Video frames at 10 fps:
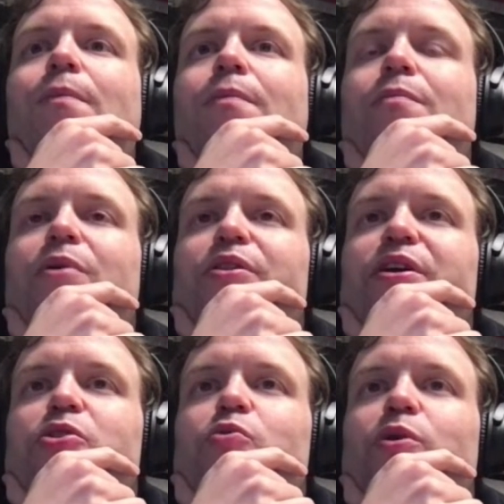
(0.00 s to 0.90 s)
But
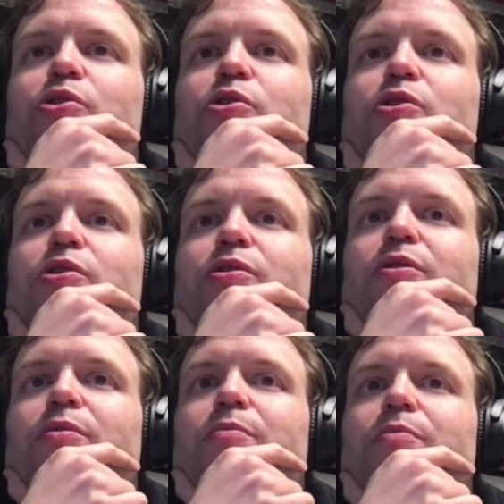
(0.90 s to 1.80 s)
this was,
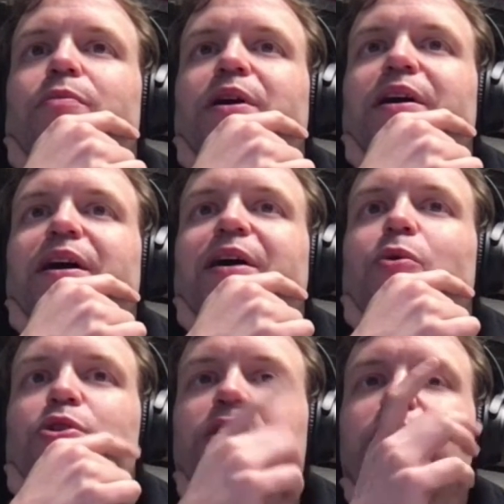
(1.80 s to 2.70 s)
I
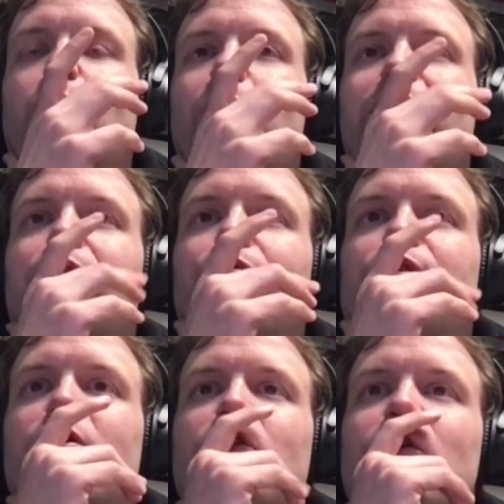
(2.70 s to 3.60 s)
was not aware of
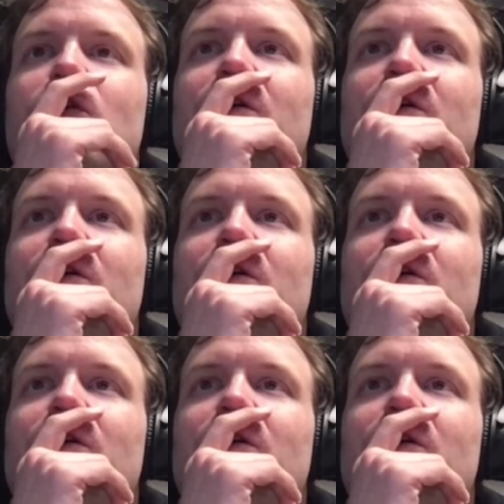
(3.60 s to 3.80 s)
this